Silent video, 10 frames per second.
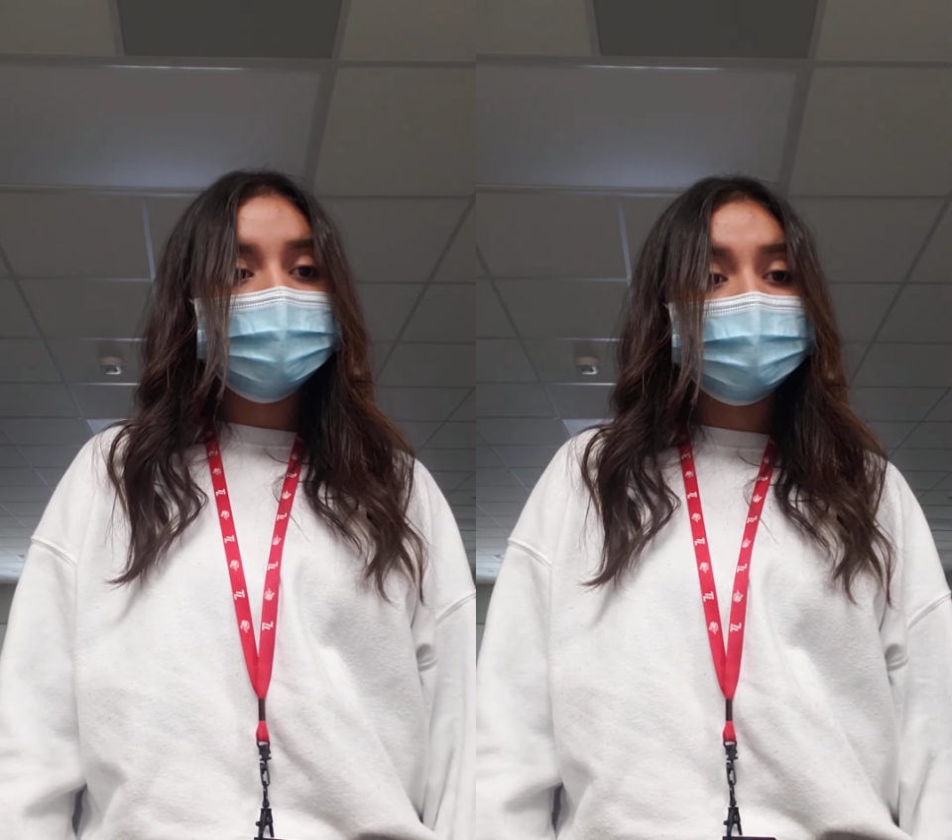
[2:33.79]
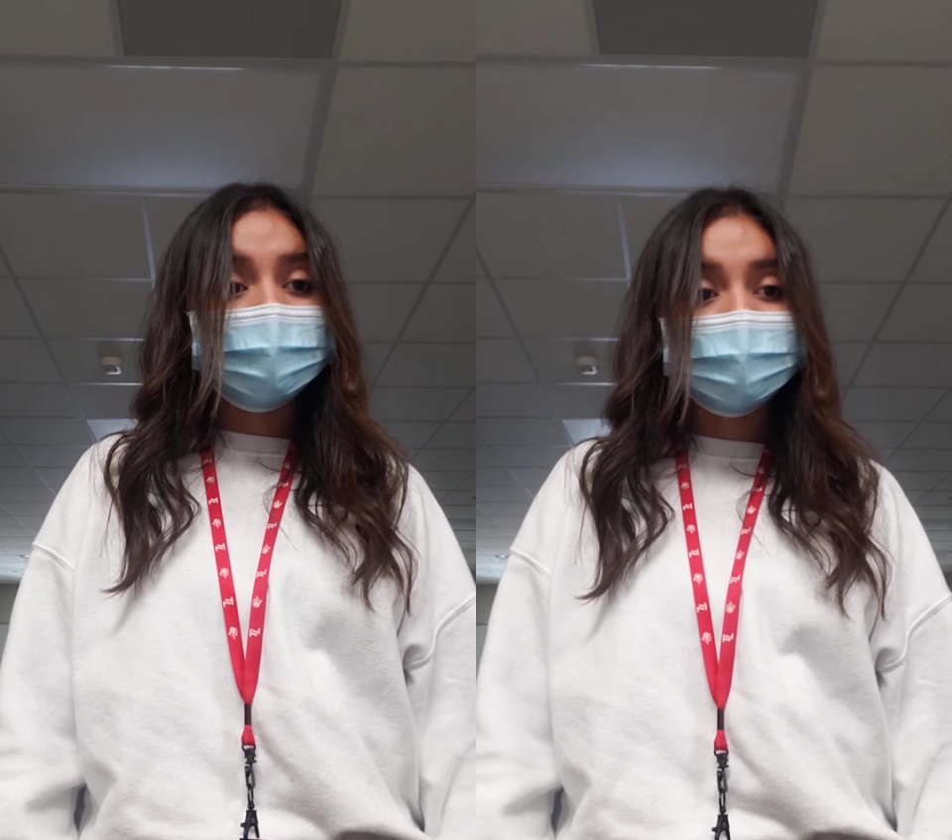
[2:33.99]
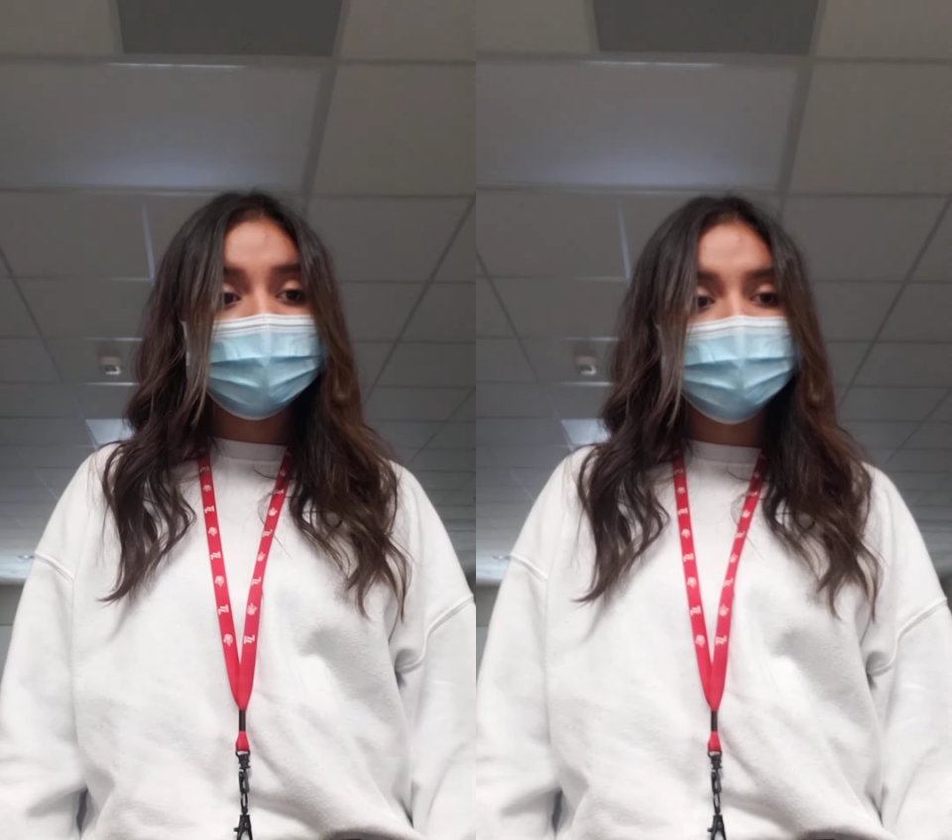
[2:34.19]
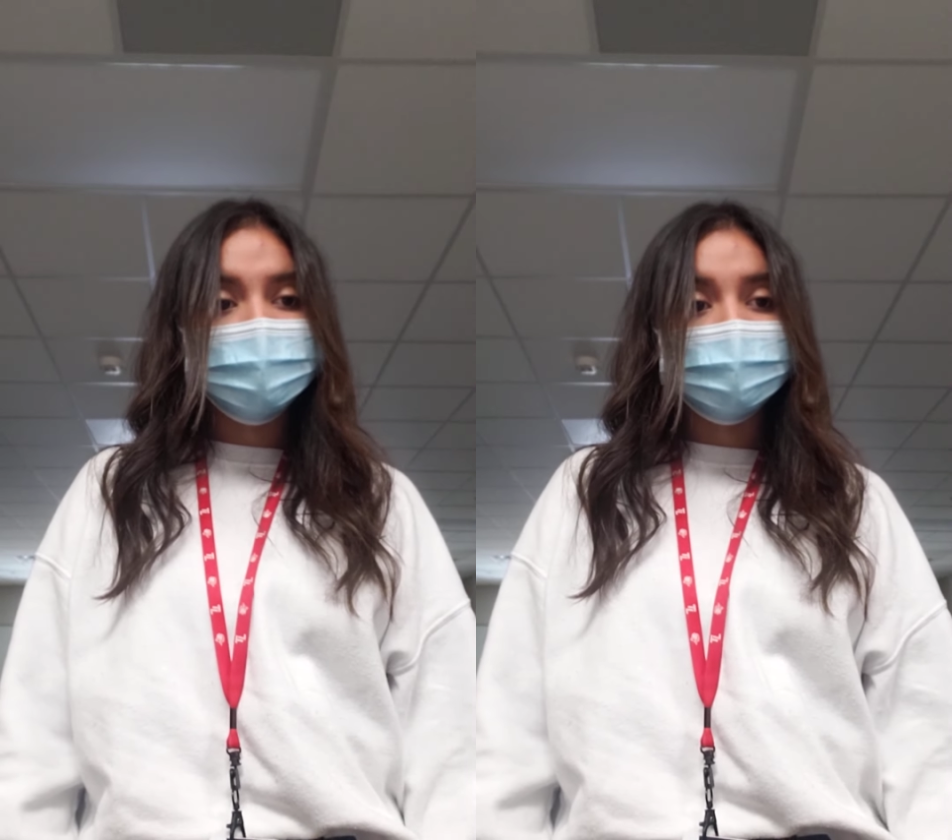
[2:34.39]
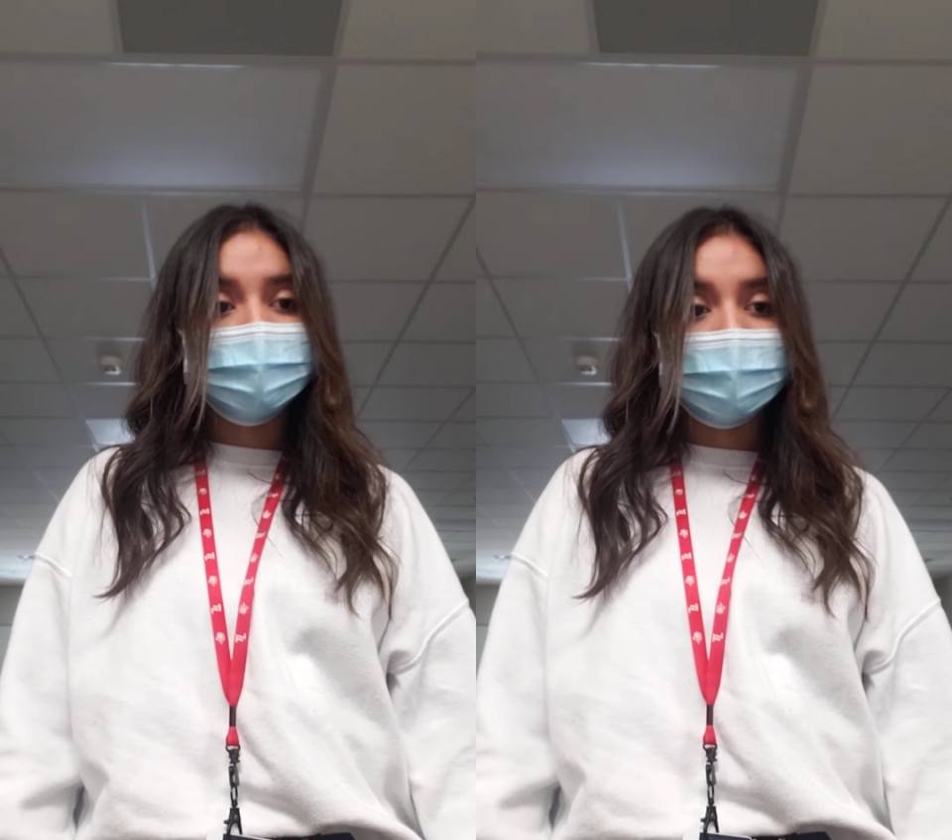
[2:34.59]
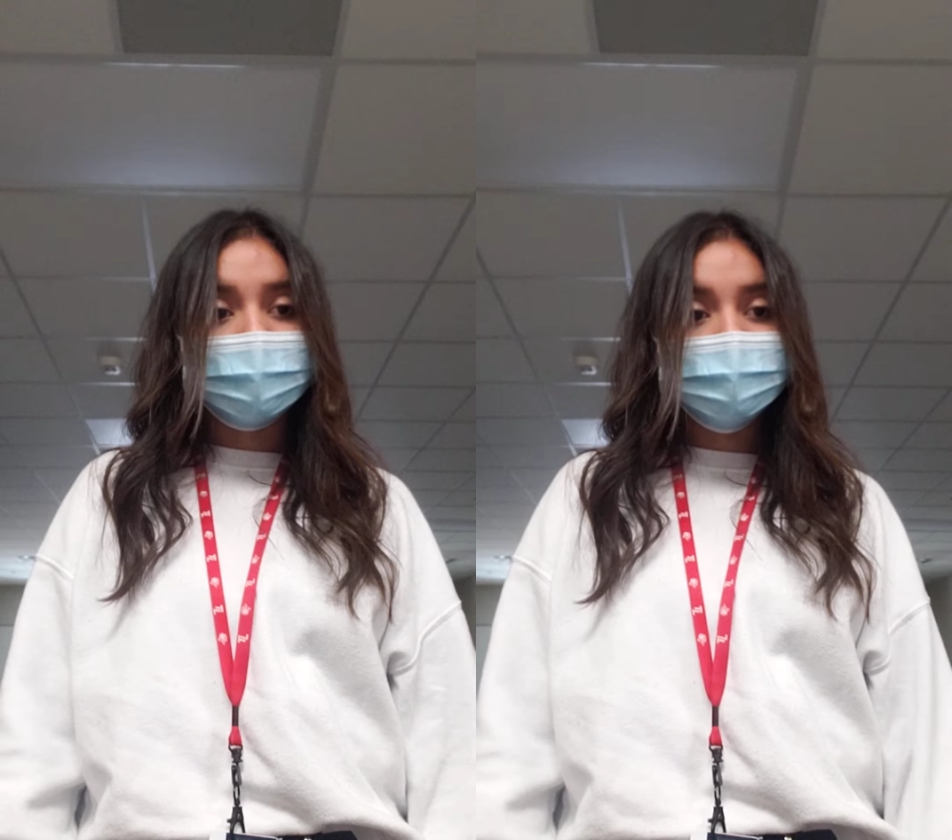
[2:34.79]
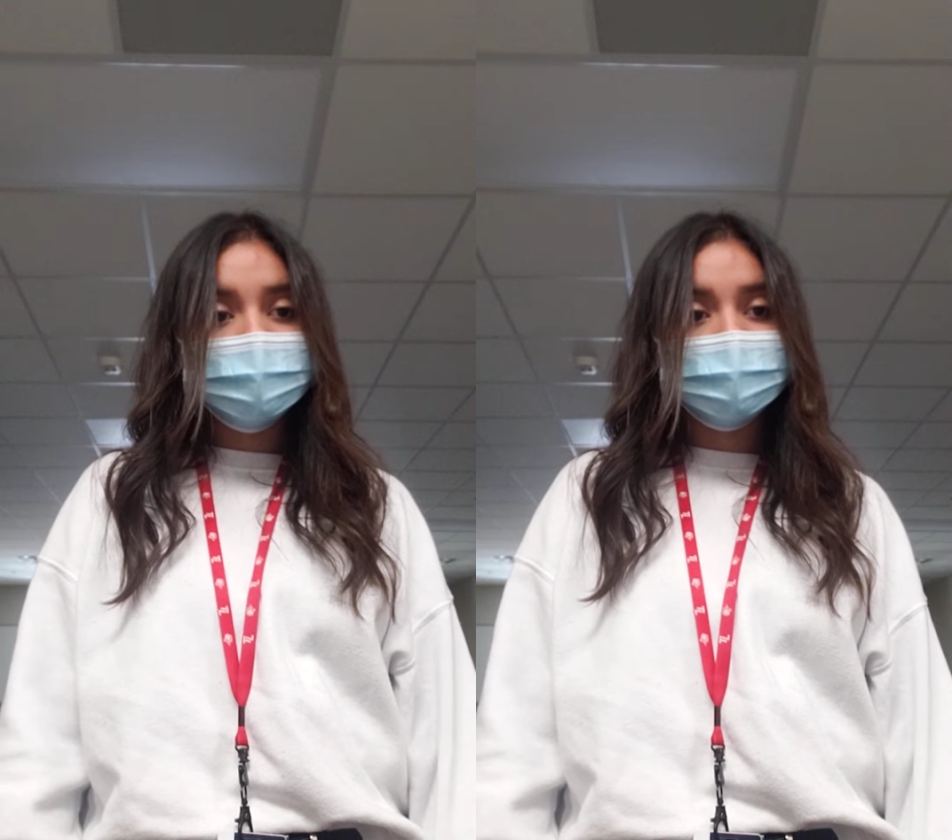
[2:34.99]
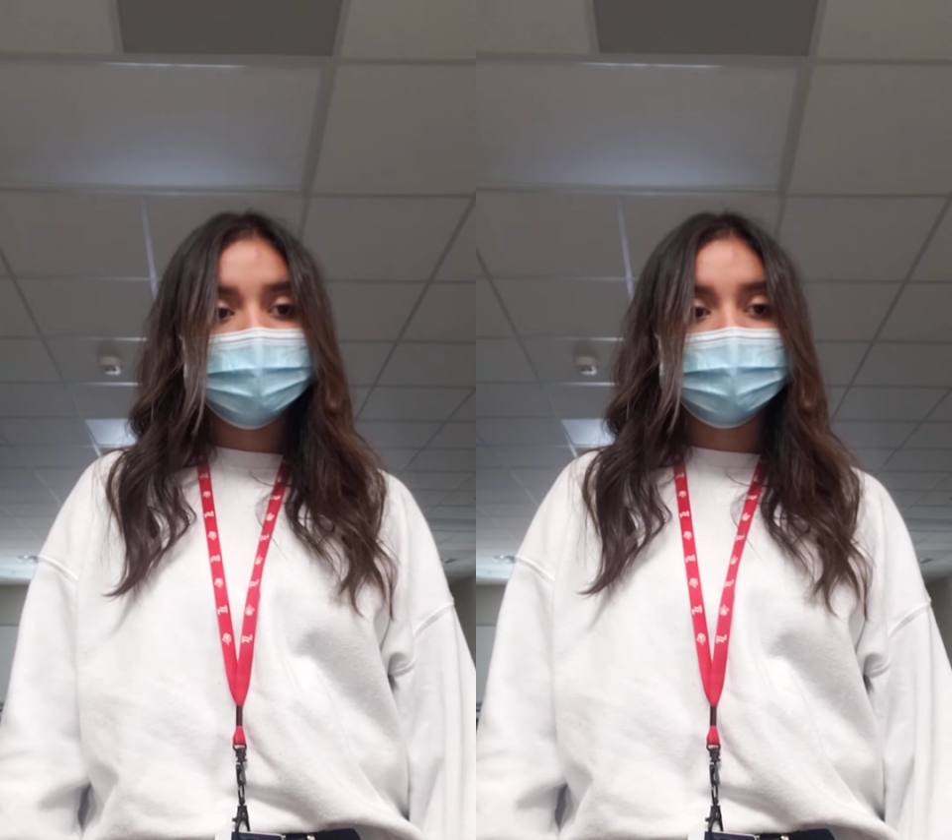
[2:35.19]
the hind limbs in
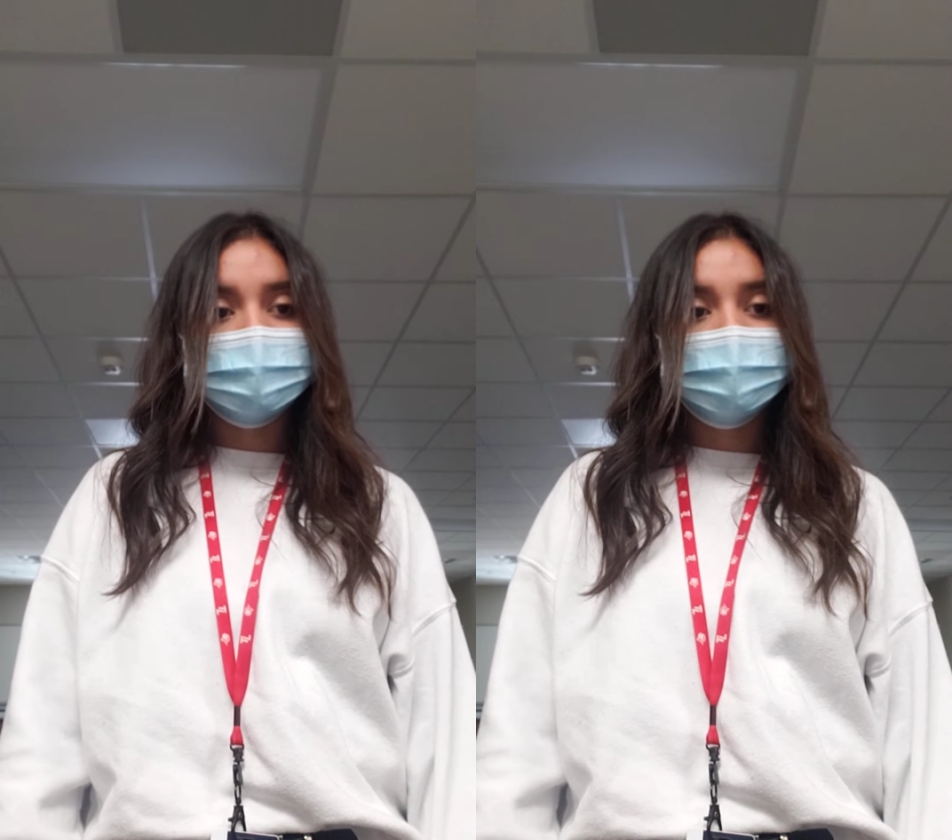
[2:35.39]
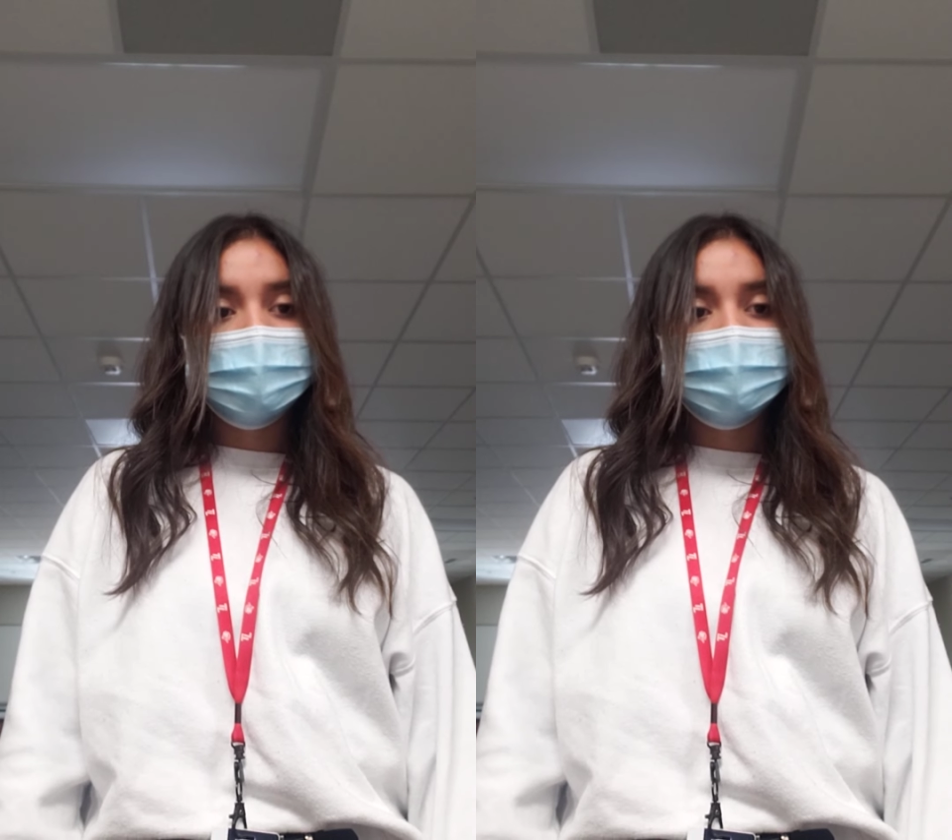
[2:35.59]
whales, such as